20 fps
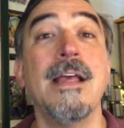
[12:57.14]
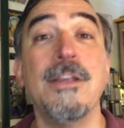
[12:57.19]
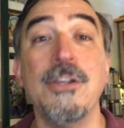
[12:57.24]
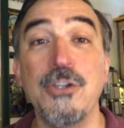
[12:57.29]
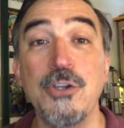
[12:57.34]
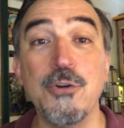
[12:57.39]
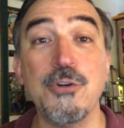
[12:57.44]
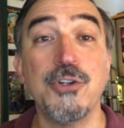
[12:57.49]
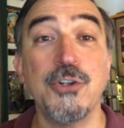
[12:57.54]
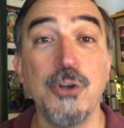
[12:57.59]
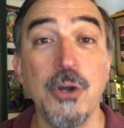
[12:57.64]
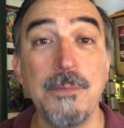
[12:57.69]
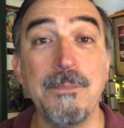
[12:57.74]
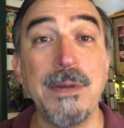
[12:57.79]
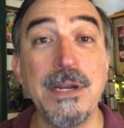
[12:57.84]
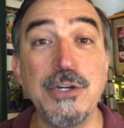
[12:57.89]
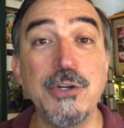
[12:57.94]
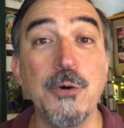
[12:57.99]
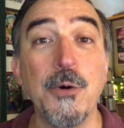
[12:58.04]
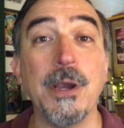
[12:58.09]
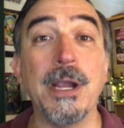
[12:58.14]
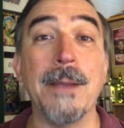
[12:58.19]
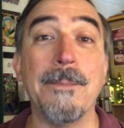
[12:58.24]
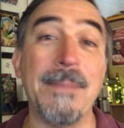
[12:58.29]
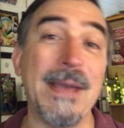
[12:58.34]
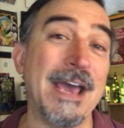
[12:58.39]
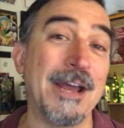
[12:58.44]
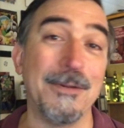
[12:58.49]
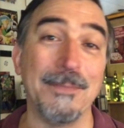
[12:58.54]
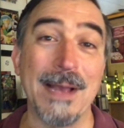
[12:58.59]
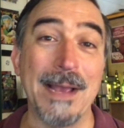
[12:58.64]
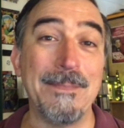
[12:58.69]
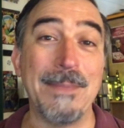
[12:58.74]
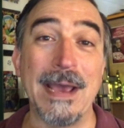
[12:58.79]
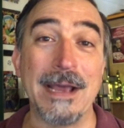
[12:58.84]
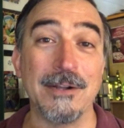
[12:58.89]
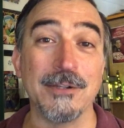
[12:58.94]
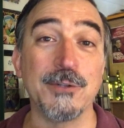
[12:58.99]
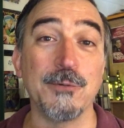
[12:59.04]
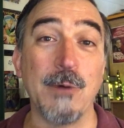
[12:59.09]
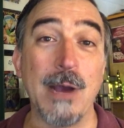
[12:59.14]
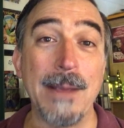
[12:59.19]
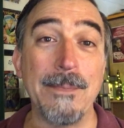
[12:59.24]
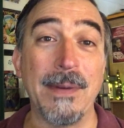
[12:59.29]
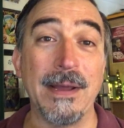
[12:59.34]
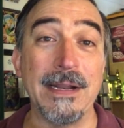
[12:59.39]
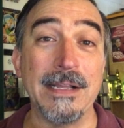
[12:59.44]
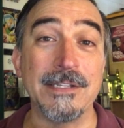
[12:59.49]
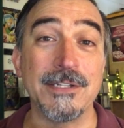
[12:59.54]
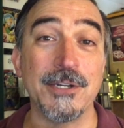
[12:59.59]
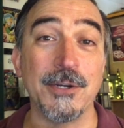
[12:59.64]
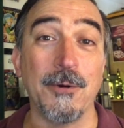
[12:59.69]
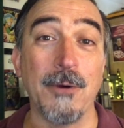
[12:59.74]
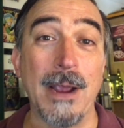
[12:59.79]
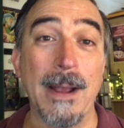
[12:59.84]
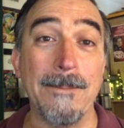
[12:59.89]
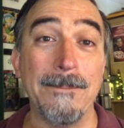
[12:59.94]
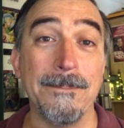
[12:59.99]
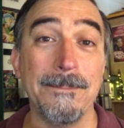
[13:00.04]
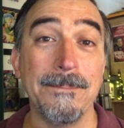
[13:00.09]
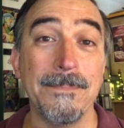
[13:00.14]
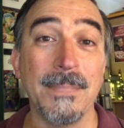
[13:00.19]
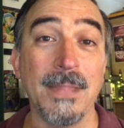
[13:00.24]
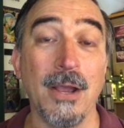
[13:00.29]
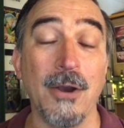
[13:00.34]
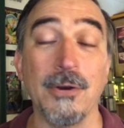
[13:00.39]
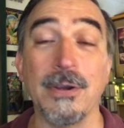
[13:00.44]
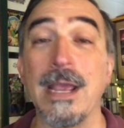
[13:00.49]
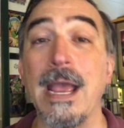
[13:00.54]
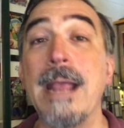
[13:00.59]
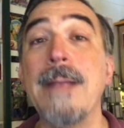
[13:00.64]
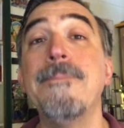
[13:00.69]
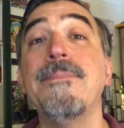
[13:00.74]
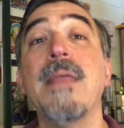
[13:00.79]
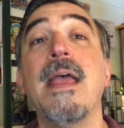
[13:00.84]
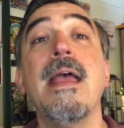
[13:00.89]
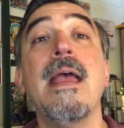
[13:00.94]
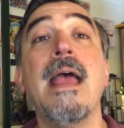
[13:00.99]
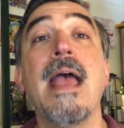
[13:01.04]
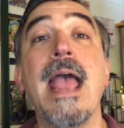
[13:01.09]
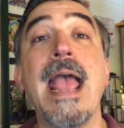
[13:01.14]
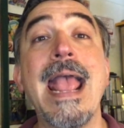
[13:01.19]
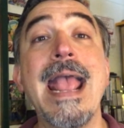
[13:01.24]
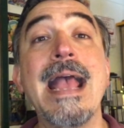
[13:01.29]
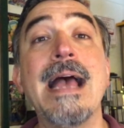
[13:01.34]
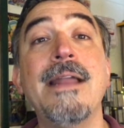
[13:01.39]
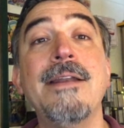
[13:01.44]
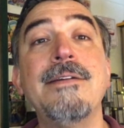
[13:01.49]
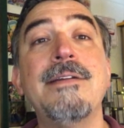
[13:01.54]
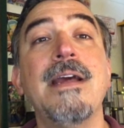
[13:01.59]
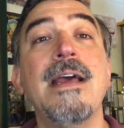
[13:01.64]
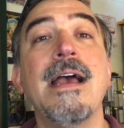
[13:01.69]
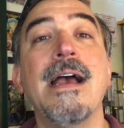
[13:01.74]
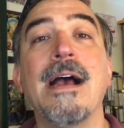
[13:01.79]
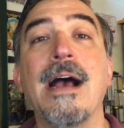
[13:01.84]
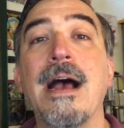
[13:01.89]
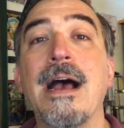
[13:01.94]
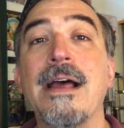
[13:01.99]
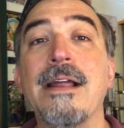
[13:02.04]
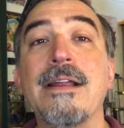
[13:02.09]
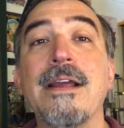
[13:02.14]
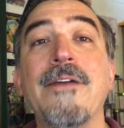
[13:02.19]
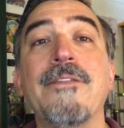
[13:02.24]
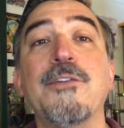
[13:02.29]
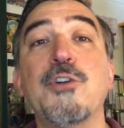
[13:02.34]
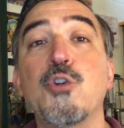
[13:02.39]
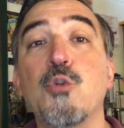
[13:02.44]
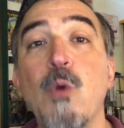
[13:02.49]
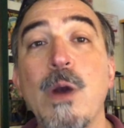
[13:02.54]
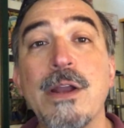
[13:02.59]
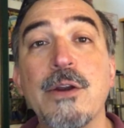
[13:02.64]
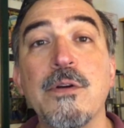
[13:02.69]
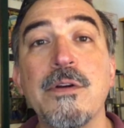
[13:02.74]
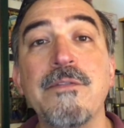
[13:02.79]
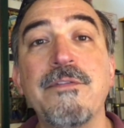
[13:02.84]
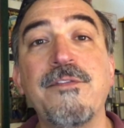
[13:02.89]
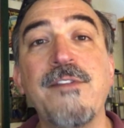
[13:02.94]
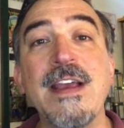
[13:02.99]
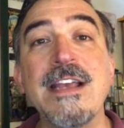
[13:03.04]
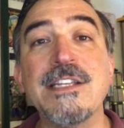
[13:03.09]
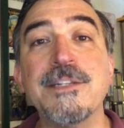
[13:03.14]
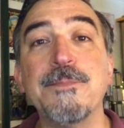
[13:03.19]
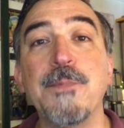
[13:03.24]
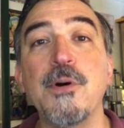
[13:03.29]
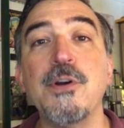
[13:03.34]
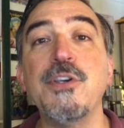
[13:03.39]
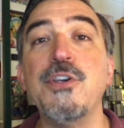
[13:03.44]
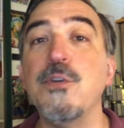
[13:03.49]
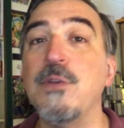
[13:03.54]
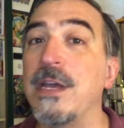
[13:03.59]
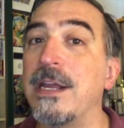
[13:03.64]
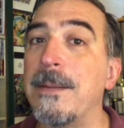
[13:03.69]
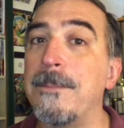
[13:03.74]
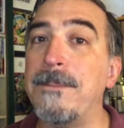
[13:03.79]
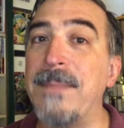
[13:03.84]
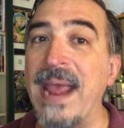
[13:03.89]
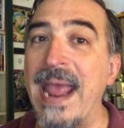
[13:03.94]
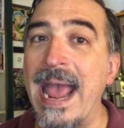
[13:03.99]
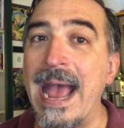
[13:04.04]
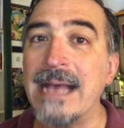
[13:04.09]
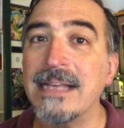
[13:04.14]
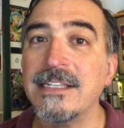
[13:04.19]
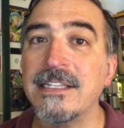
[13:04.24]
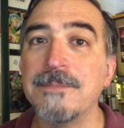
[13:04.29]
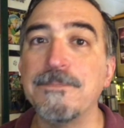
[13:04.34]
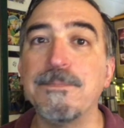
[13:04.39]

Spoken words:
You should be doing a panel by panel swipe on Instagram, okay? And Twitter and Facebook, you get a pass